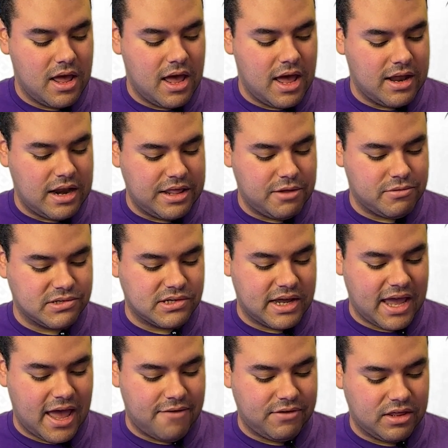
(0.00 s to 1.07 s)
there was
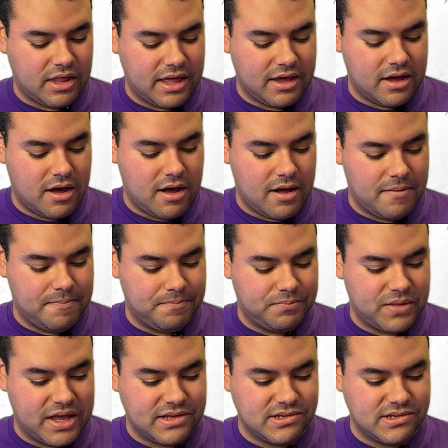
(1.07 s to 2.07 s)
like having like a